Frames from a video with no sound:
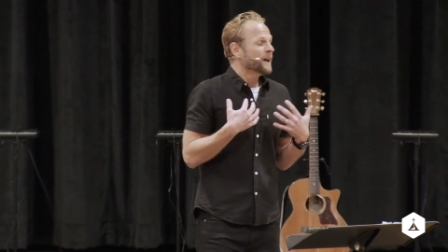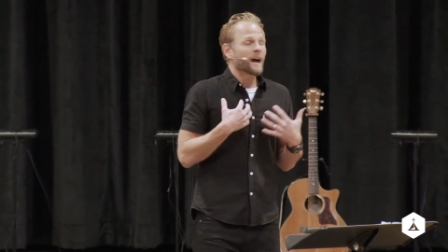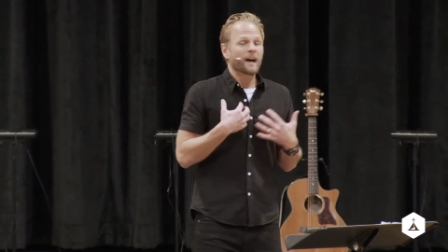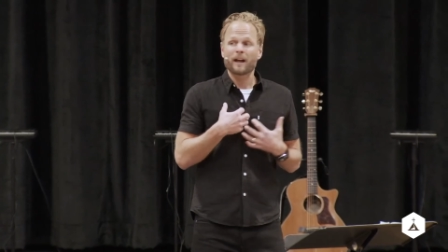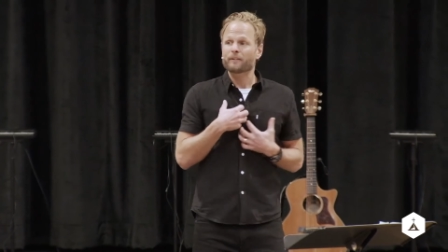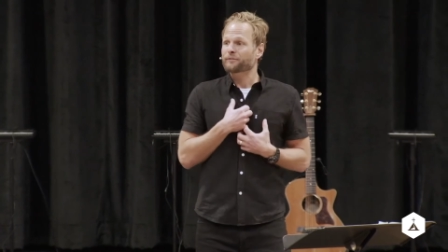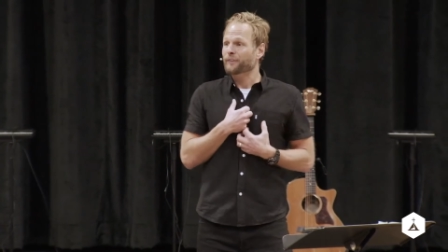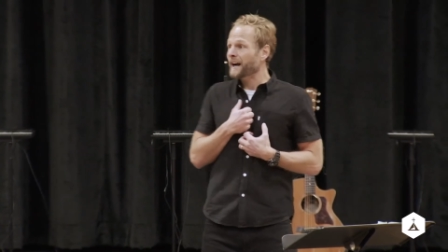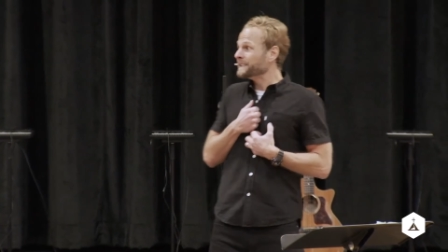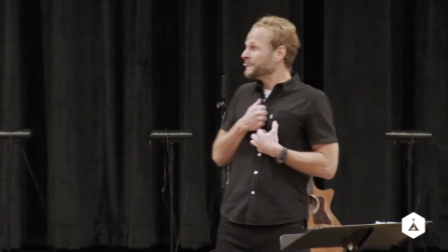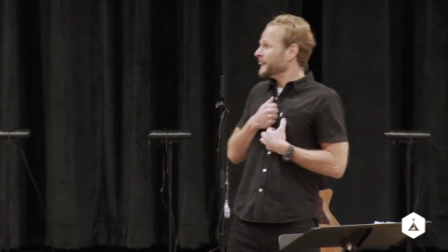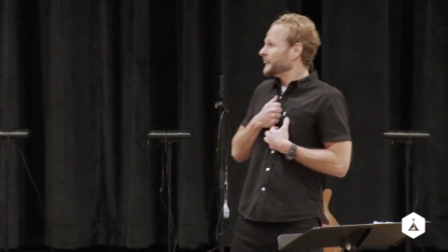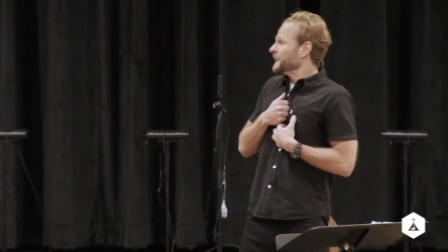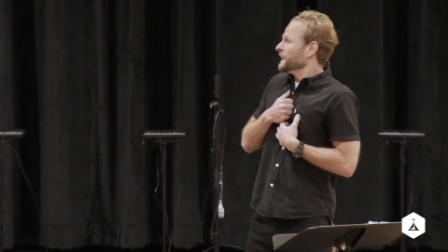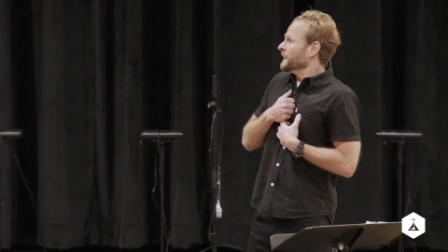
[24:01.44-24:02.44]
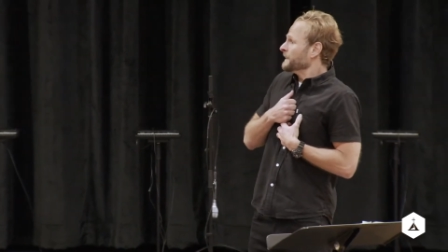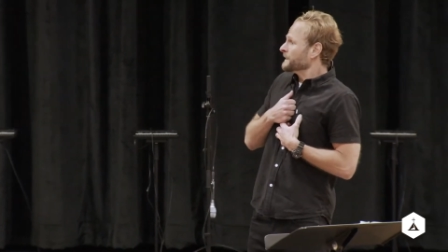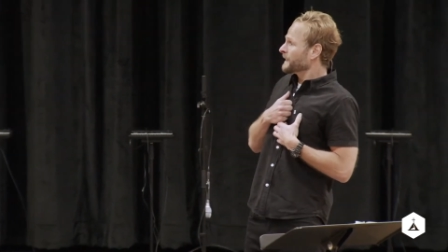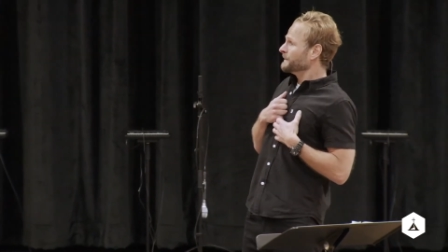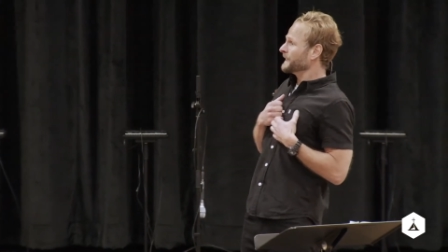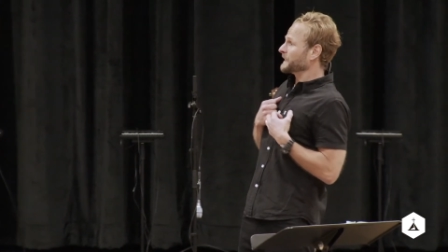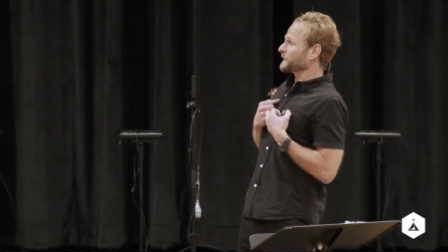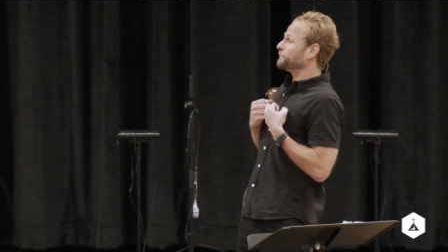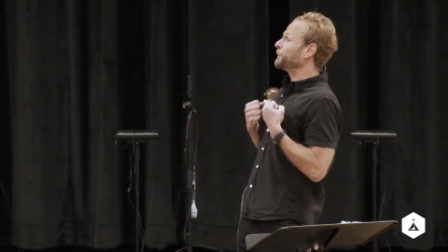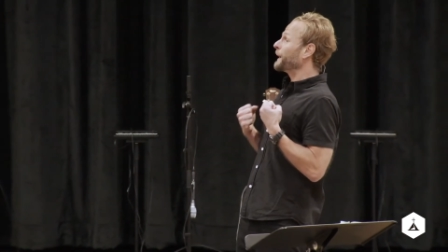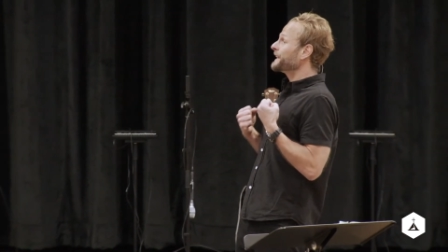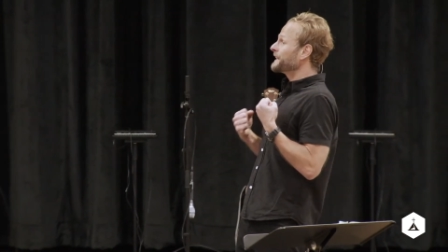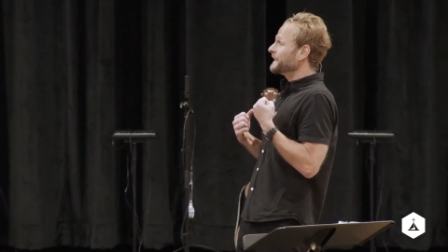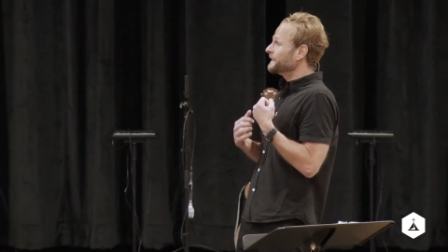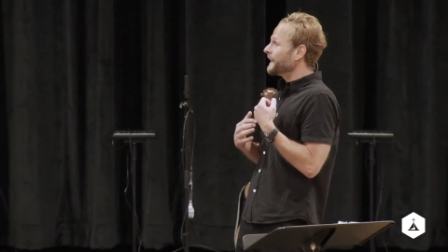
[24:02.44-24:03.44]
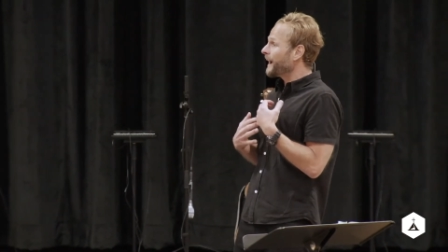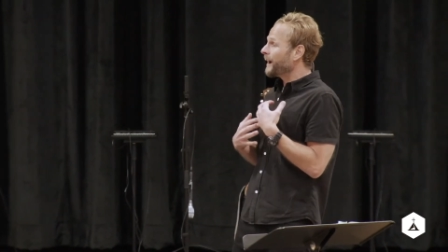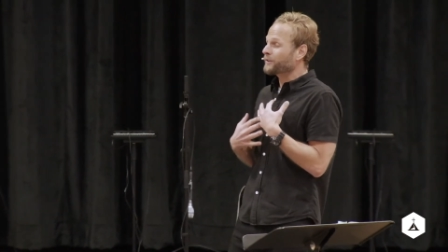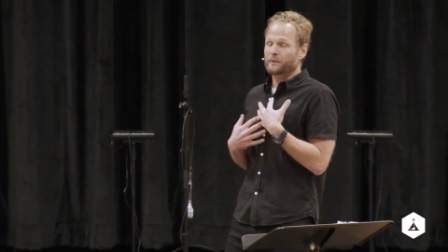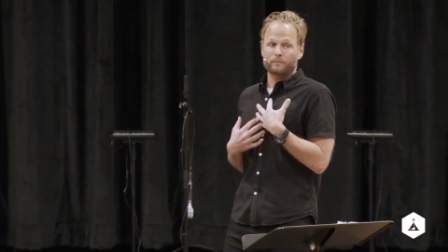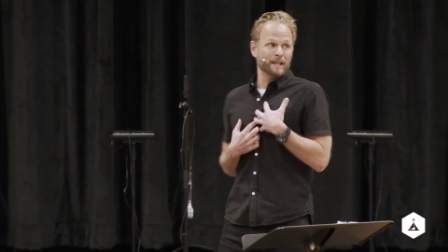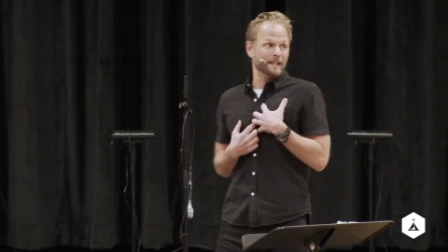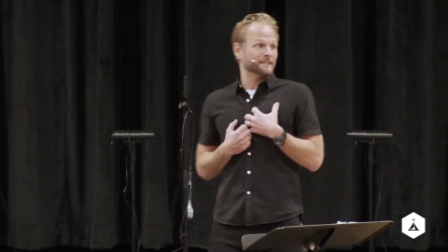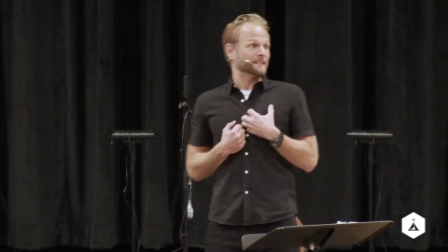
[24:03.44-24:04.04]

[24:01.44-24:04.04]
And I find that something is breaking down in me and